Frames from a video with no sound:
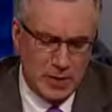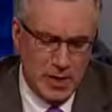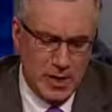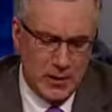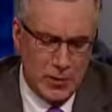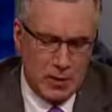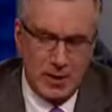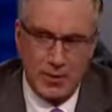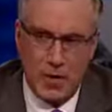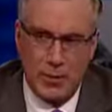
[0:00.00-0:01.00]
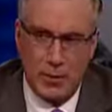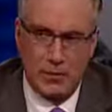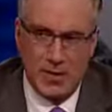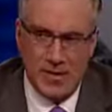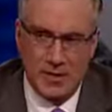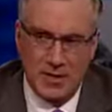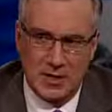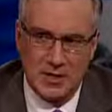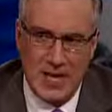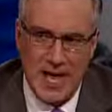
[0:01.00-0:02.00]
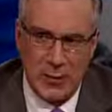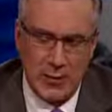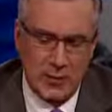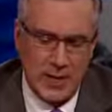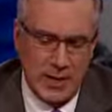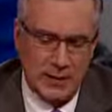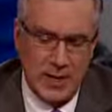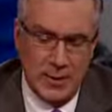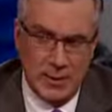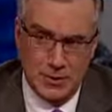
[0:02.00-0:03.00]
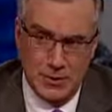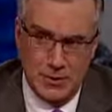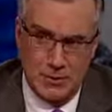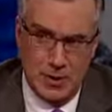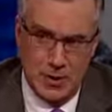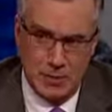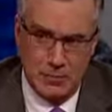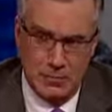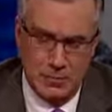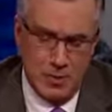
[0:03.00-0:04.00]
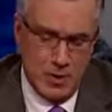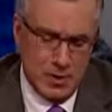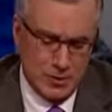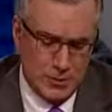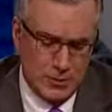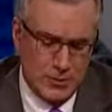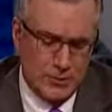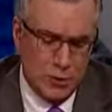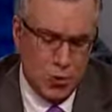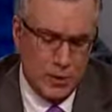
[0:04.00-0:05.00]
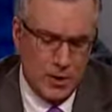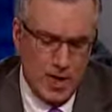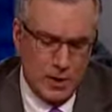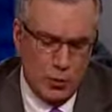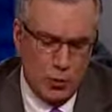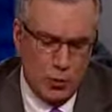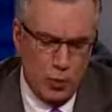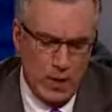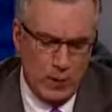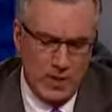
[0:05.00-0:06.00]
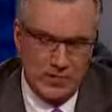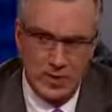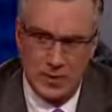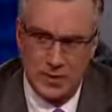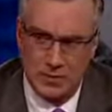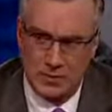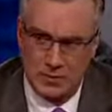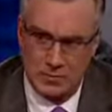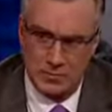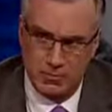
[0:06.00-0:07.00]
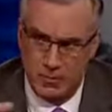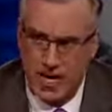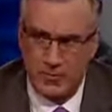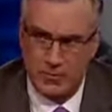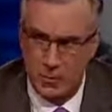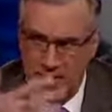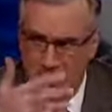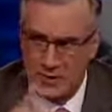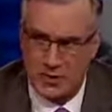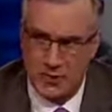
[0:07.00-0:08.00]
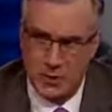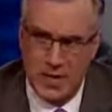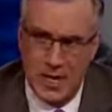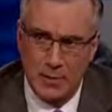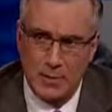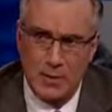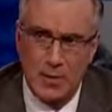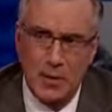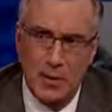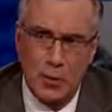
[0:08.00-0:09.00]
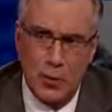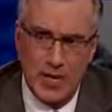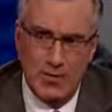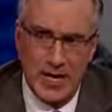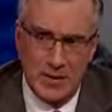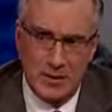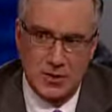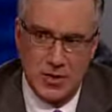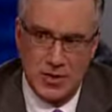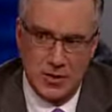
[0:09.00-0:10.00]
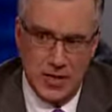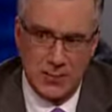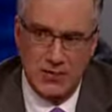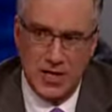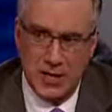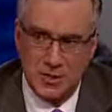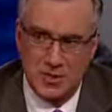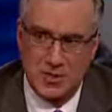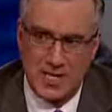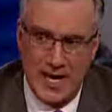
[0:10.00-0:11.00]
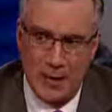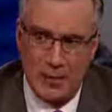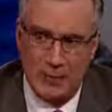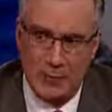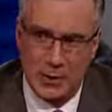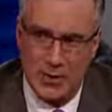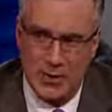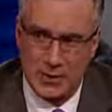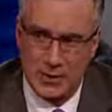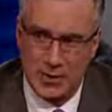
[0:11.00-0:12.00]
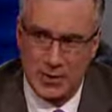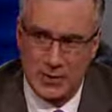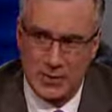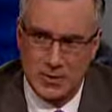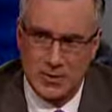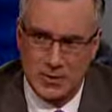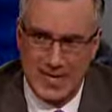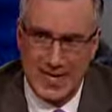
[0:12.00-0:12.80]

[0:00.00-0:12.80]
we're going to talk both politics and also Book of Mormon, and when we have done this privately without television cameras, we have managed on a couple of occasions to stay out on 49th Street and do this for like an